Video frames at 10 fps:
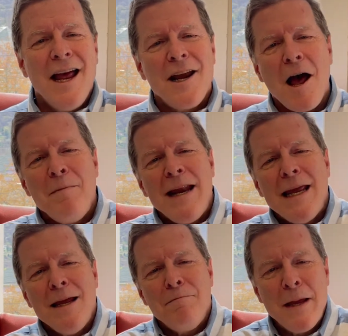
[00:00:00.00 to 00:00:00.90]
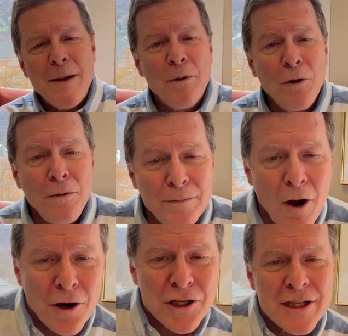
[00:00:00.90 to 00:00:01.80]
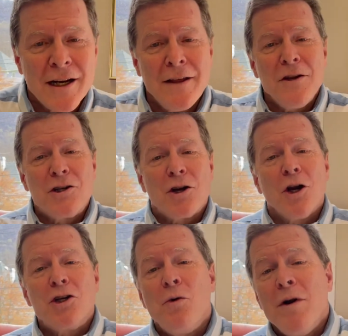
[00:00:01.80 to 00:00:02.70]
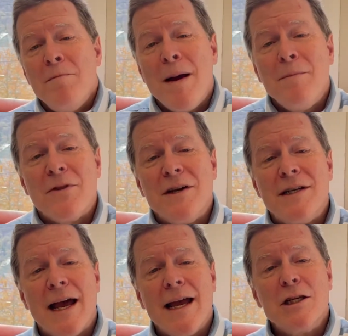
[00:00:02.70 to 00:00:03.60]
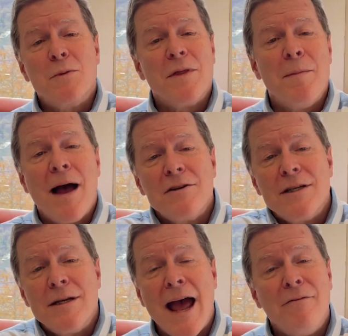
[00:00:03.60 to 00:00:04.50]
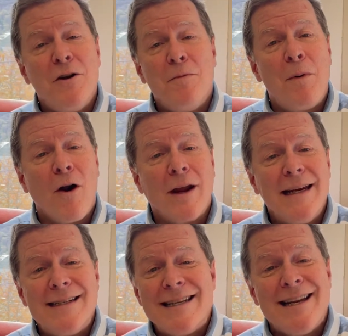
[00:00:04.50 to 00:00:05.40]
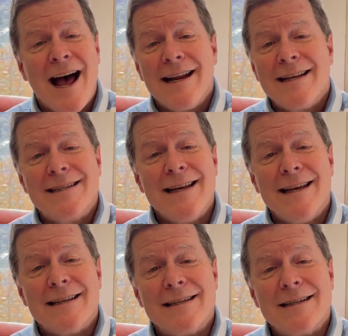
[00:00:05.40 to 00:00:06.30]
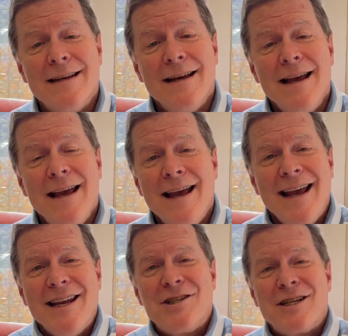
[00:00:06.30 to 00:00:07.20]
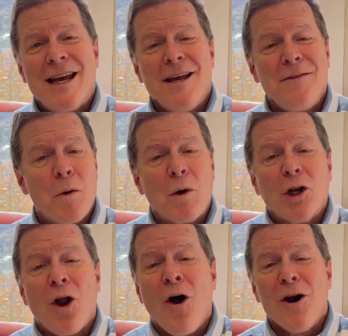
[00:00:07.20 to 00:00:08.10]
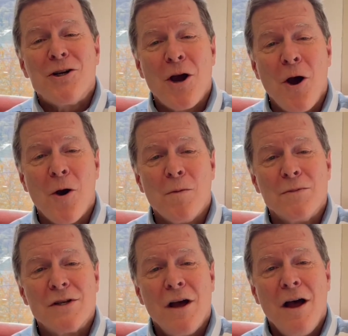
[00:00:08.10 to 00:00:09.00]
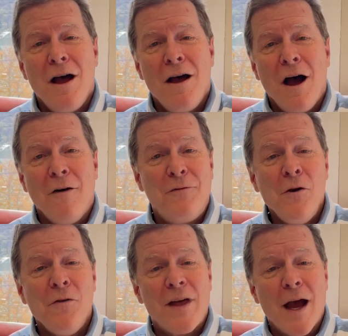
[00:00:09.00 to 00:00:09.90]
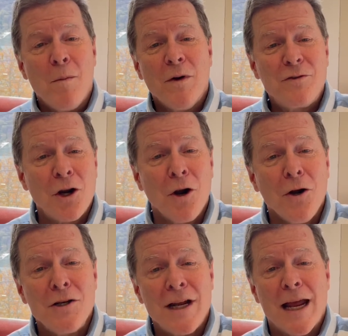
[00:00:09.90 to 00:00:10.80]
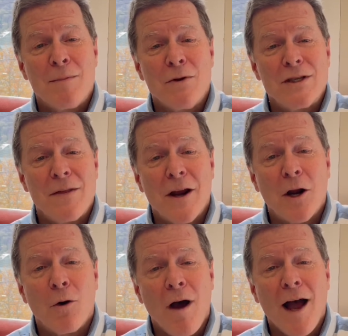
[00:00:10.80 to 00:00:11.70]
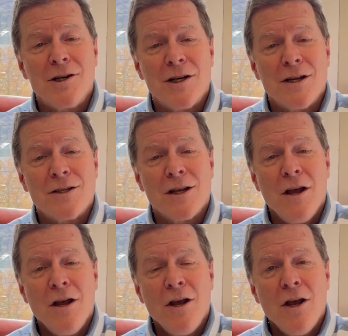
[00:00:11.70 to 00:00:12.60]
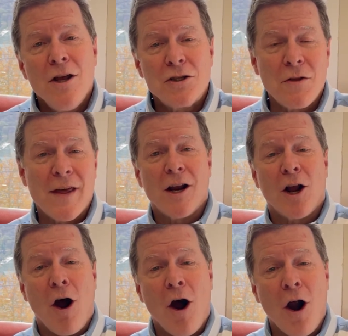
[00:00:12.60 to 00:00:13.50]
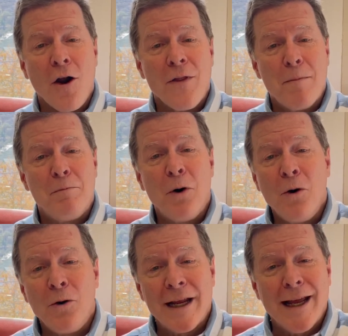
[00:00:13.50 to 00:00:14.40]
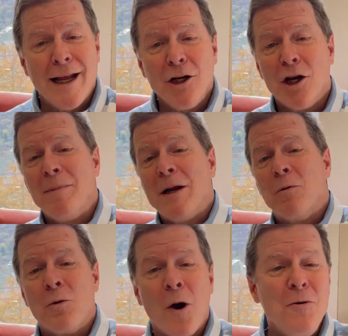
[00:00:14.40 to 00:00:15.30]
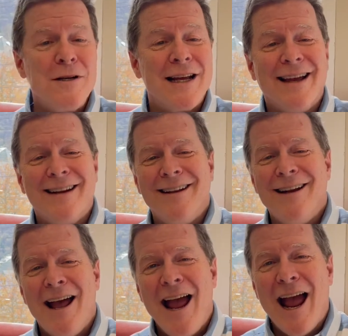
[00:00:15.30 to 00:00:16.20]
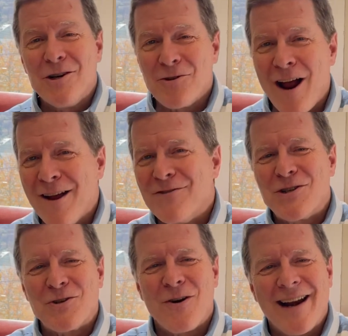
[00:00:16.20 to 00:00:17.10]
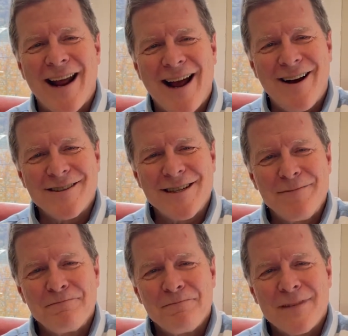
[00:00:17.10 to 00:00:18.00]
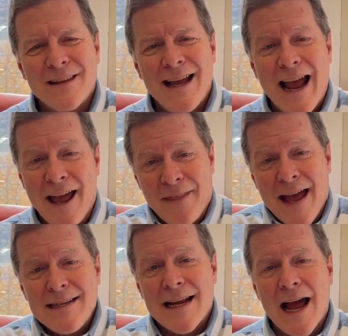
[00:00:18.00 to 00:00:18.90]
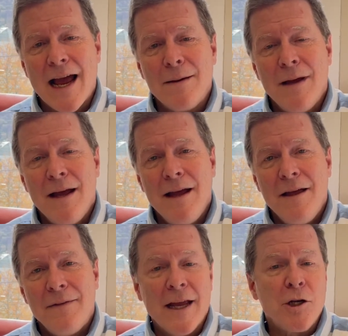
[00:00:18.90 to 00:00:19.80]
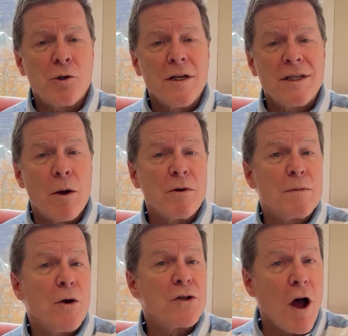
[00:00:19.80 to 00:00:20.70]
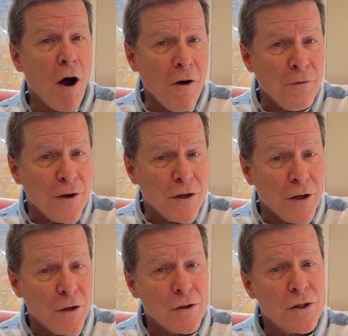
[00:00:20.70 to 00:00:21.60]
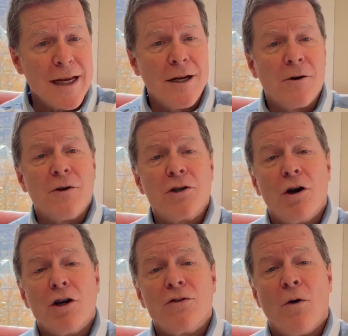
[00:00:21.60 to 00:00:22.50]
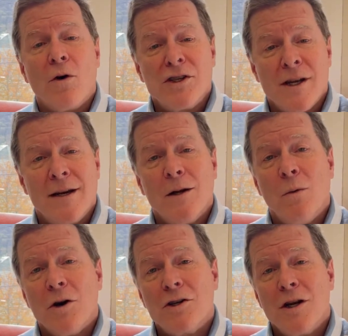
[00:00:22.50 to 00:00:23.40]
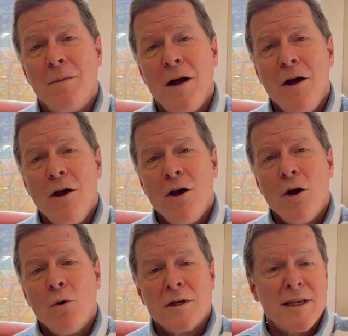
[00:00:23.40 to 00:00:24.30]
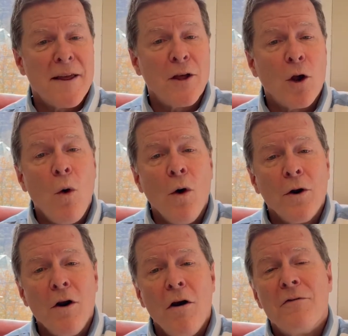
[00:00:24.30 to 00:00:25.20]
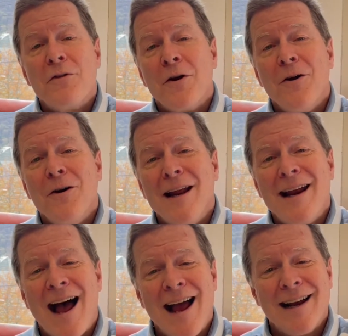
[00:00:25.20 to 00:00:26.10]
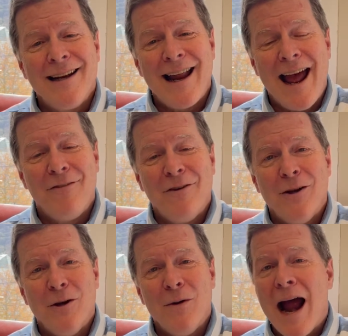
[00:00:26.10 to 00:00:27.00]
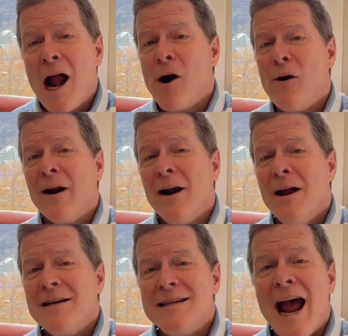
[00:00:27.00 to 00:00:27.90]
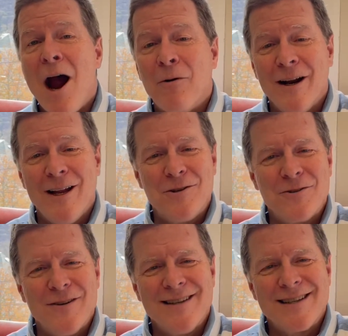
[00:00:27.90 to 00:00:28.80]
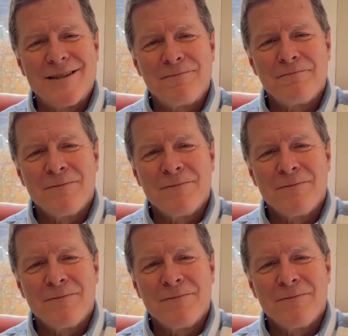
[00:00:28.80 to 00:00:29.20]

Not many people are still in the church who remember the days when the Mountain Avenue parking did not exist. Instead, there were large homes, a few of them with turntables in their garages, so that a car that pulled in could be rotated and drive straight out. At that time, the entrance that was most often used to enter the church for Sunday worship was at the corner of 3rd and Highland Avenue, our tower entrance.